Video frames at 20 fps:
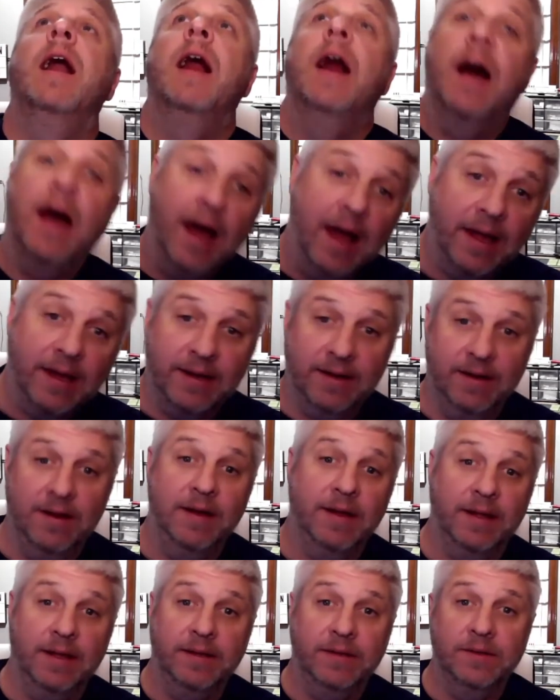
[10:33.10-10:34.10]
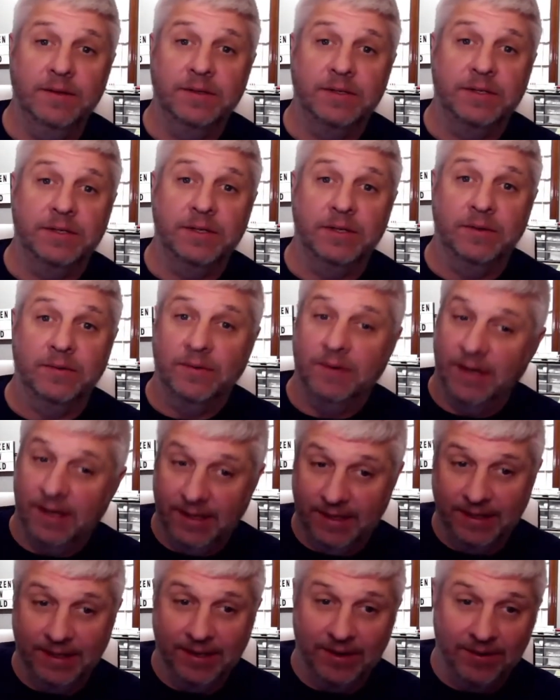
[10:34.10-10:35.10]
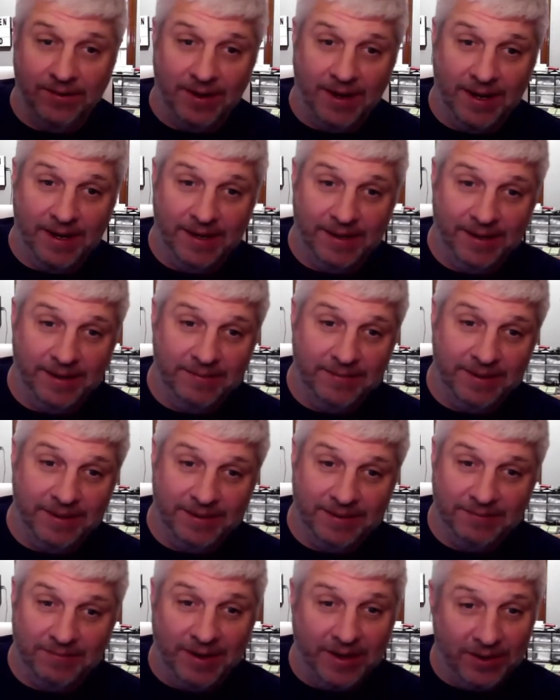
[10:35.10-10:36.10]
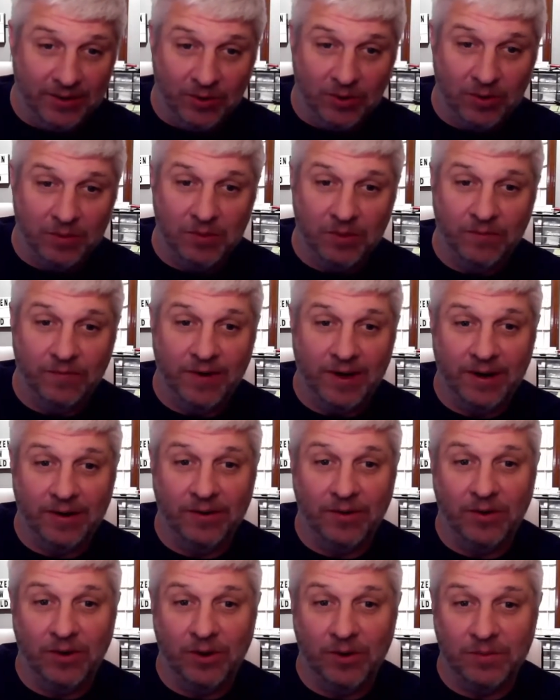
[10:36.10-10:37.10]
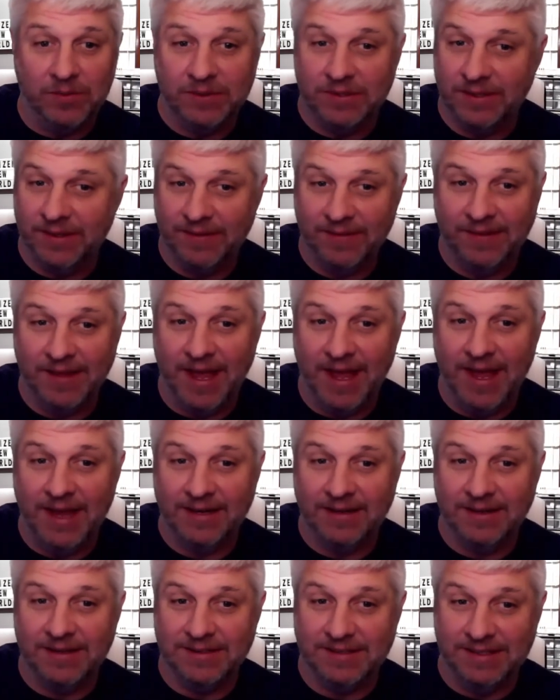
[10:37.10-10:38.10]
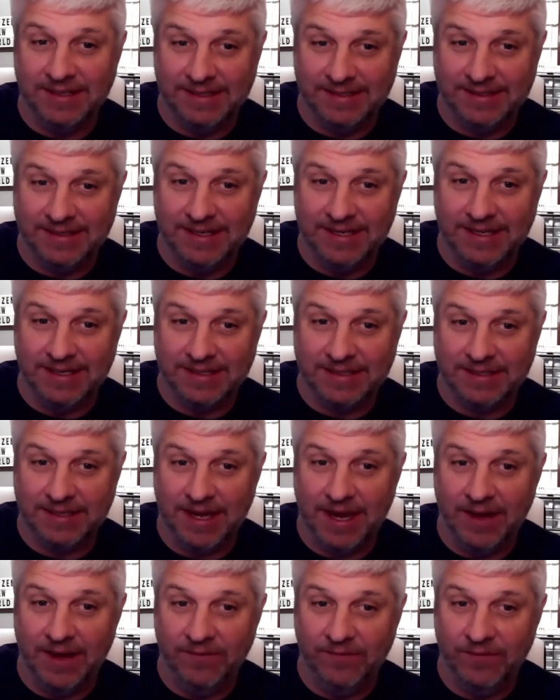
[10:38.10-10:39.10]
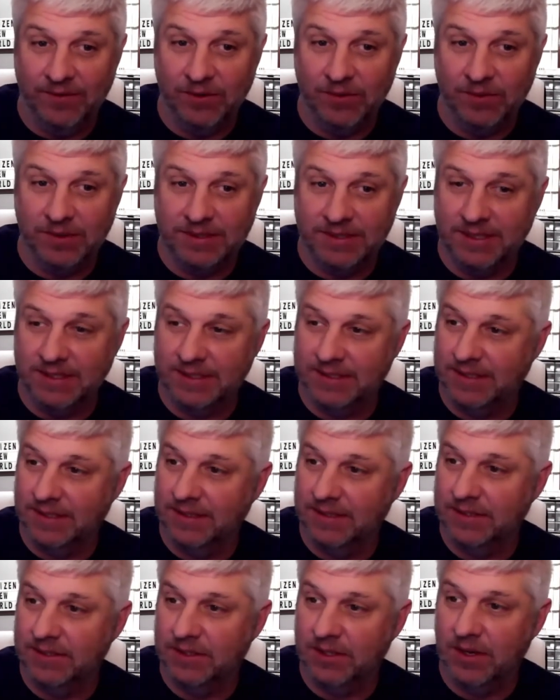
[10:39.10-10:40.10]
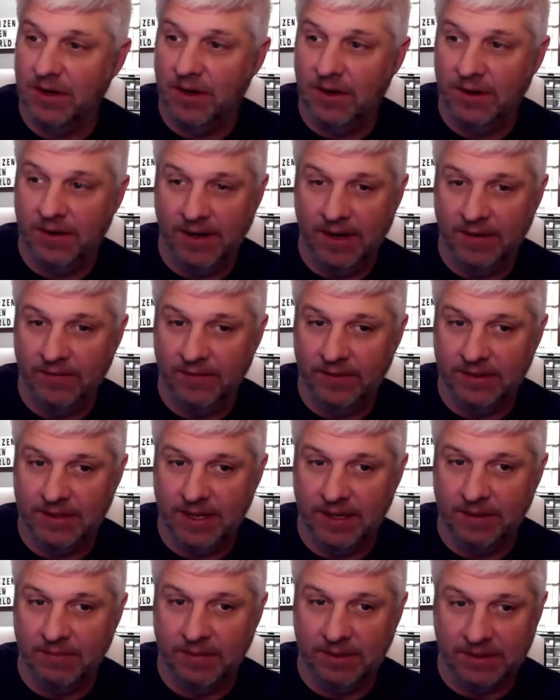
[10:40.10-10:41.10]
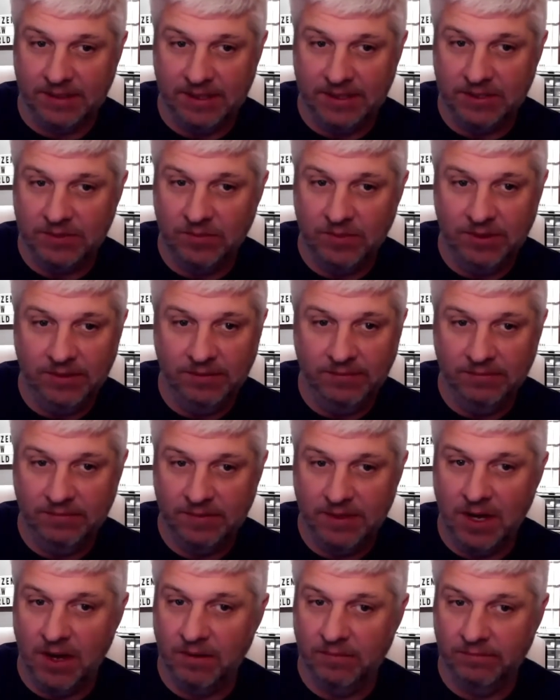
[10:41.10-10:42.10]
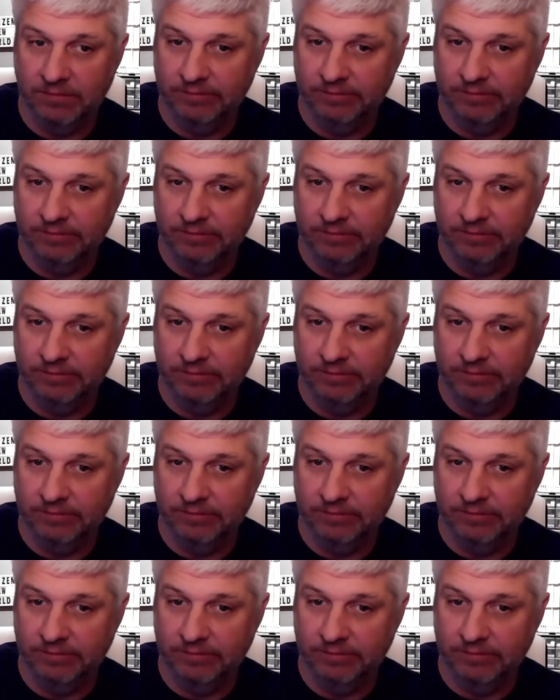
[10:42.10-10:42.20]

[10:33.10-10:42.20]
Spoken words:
I cannot get used to. I mean, my normal firearms, that doesn't exist. I feel resistance on everything, but this one, no.